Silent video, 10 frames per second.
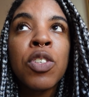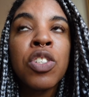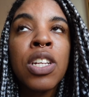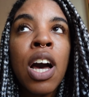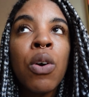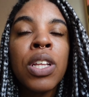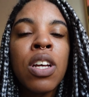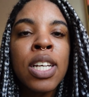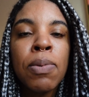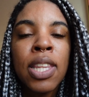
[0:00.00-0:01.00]
she not only
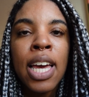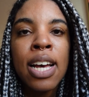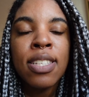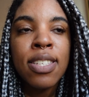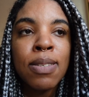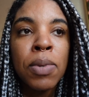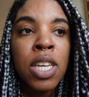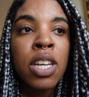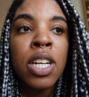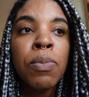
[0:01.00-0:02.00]
talks about the caste system
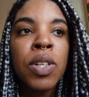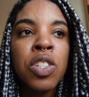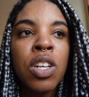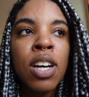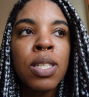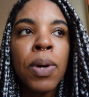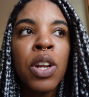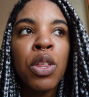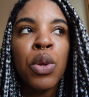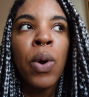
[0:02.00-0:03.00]
here, but she talks about
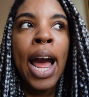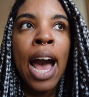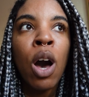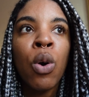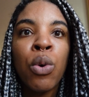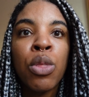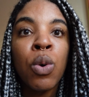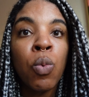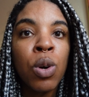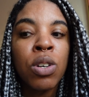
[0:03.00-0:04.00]
it throughout
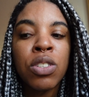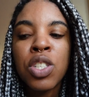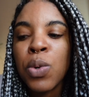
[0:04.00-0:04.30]
the world.